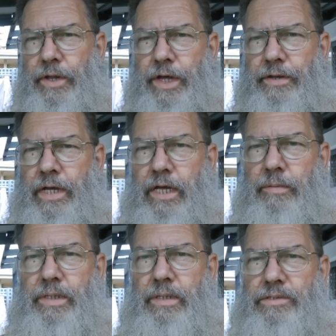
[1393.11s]
don't know,
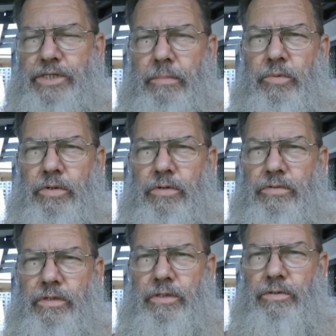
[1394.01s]
but somewhere
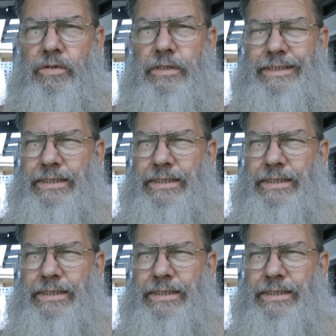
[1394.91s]
along the line